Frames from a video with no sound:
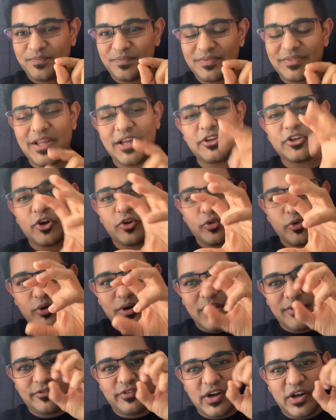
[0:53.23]
that
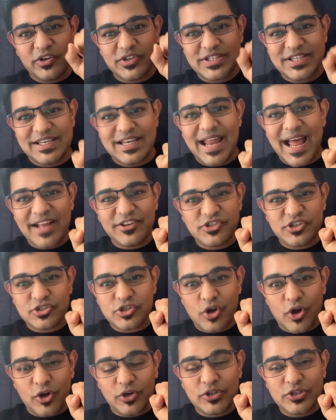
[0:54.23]
coronavirus latches
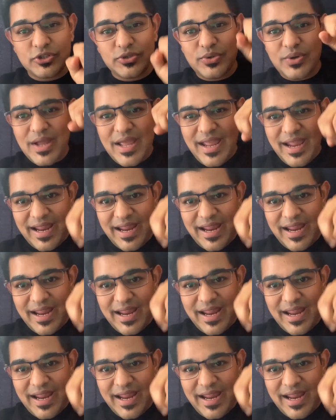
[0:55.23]
onto